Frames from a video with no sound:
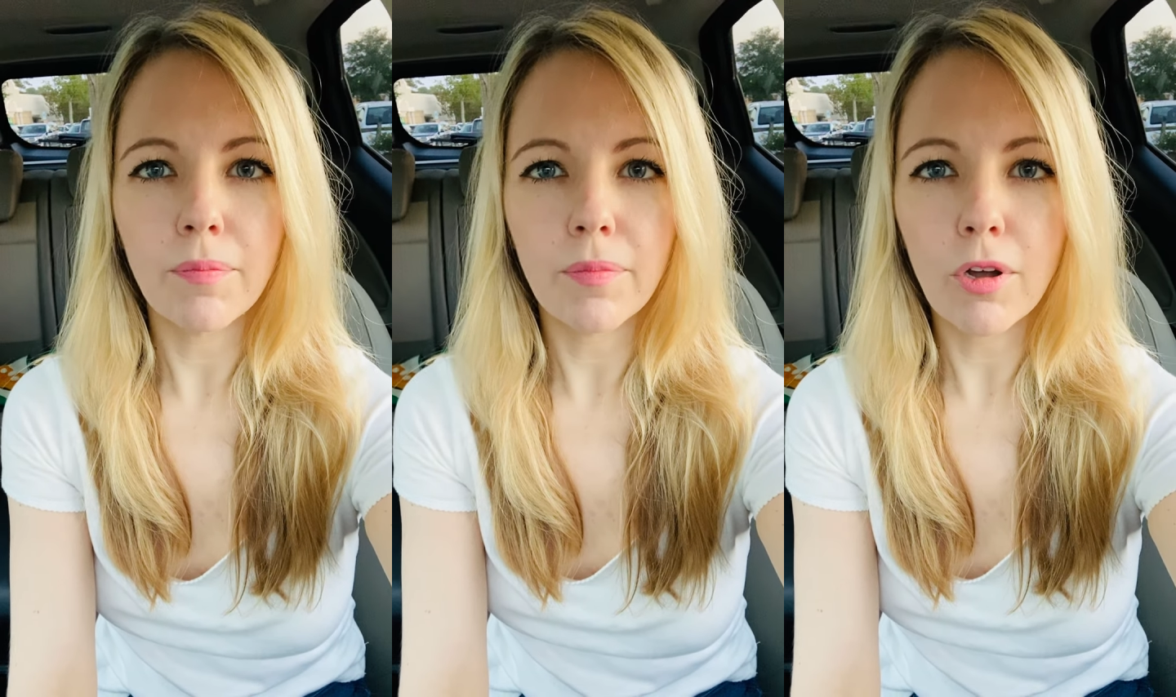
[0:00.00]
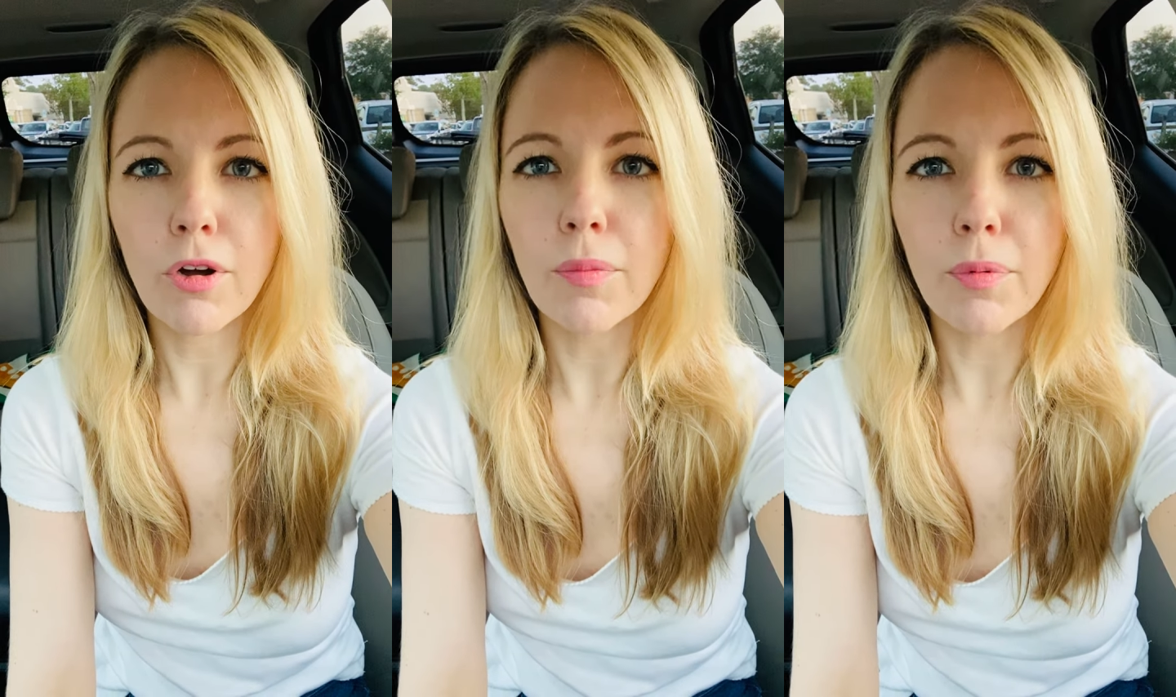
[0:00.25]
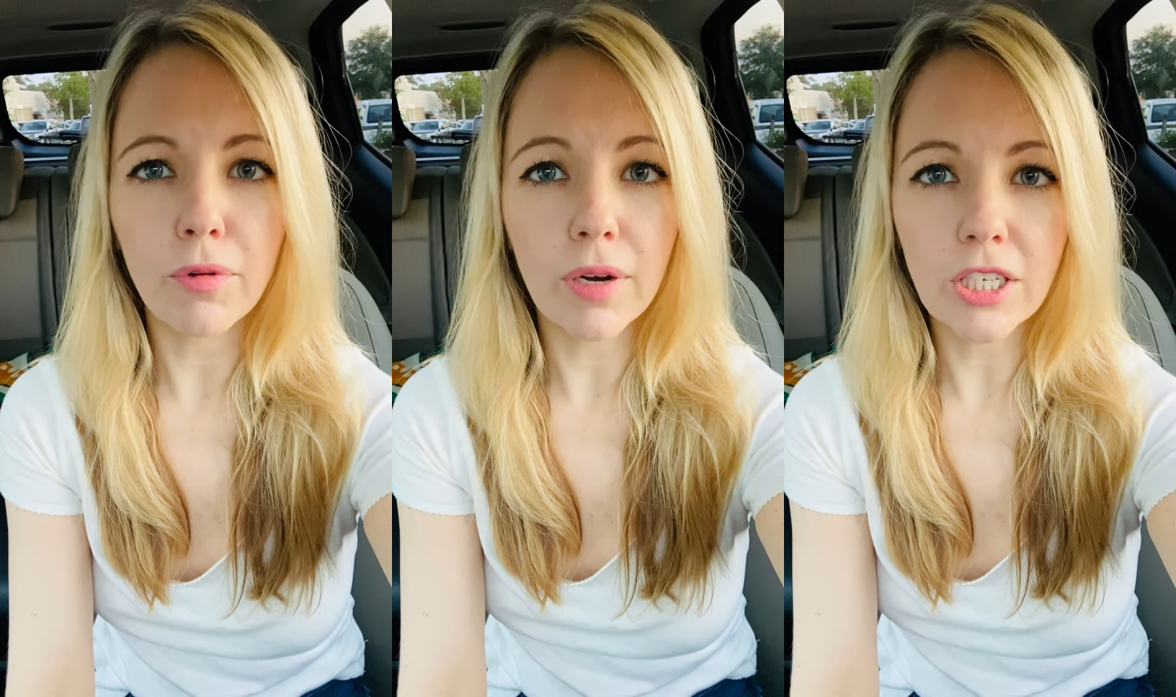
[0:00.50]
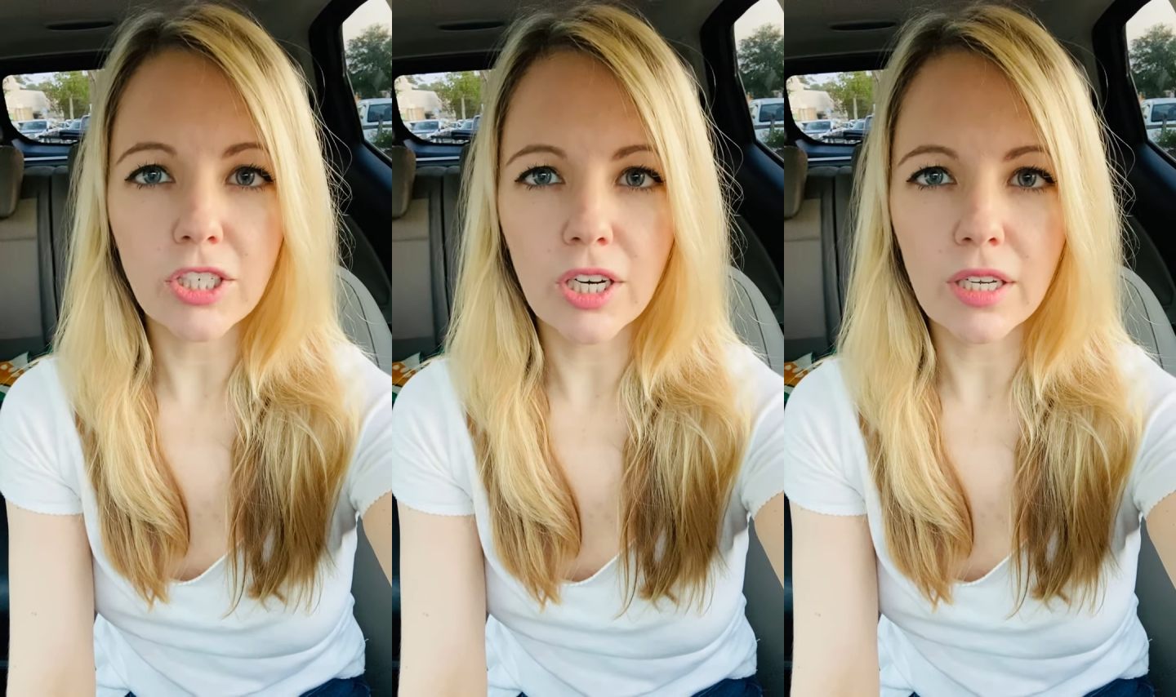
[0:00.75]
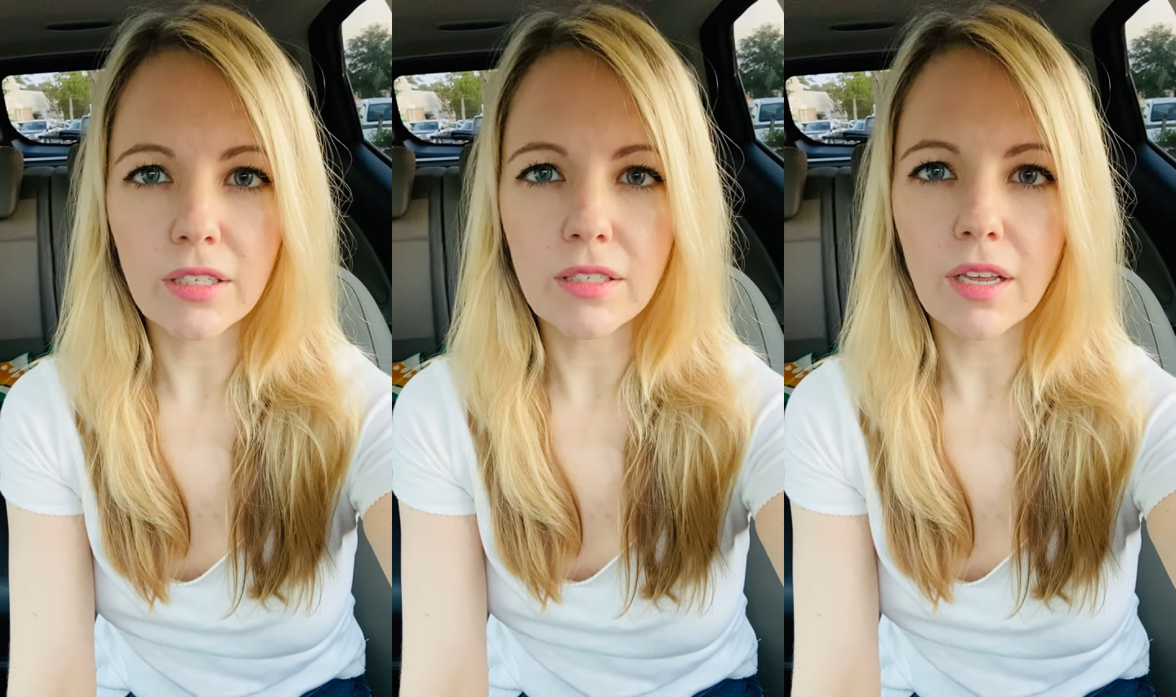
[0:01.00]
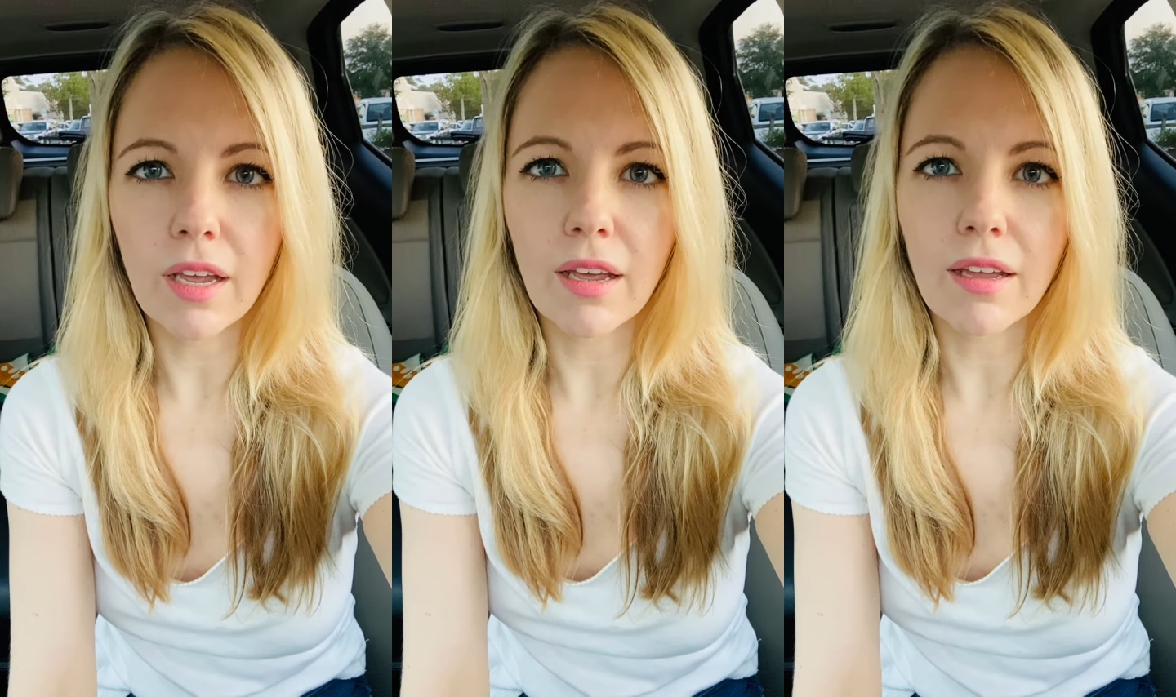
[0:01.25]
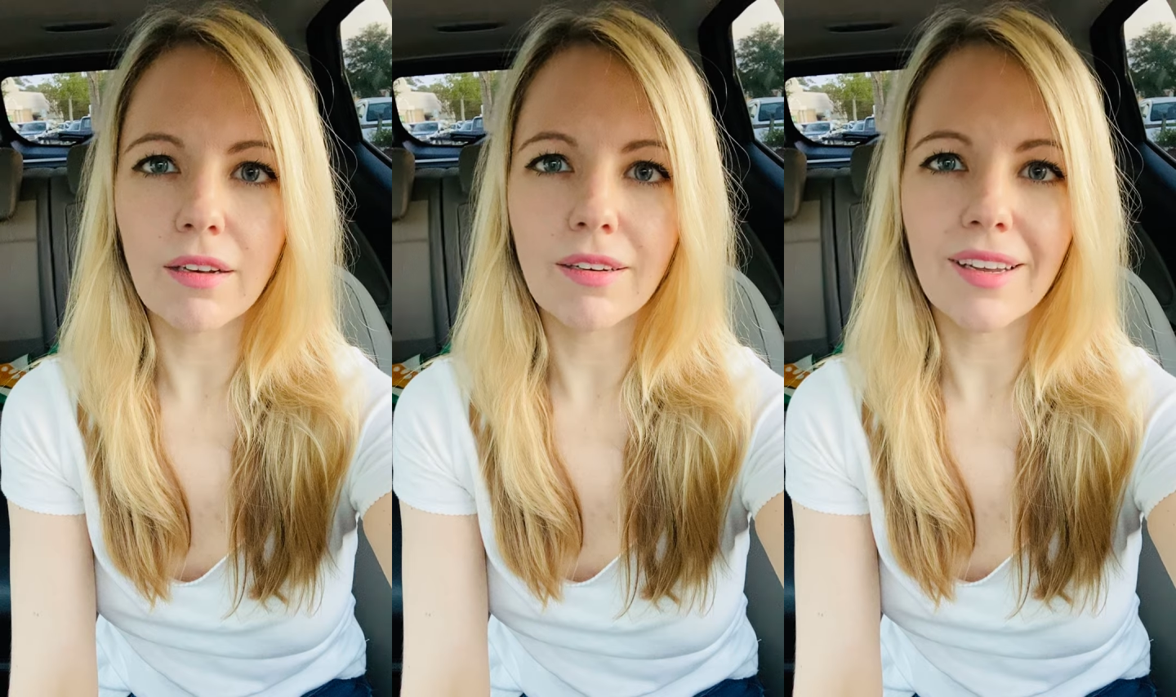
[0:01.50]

corporations and